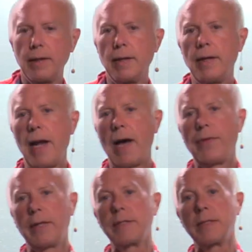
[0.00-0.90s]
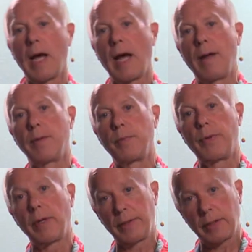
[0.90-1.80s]
Now I think it's time to
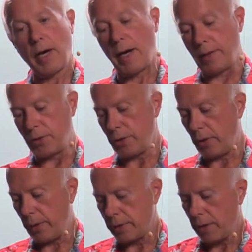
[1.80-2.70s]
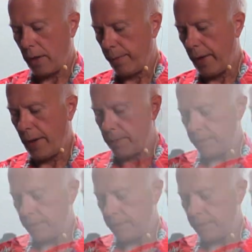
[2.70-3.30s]
put on the cotton and show you what it's all about.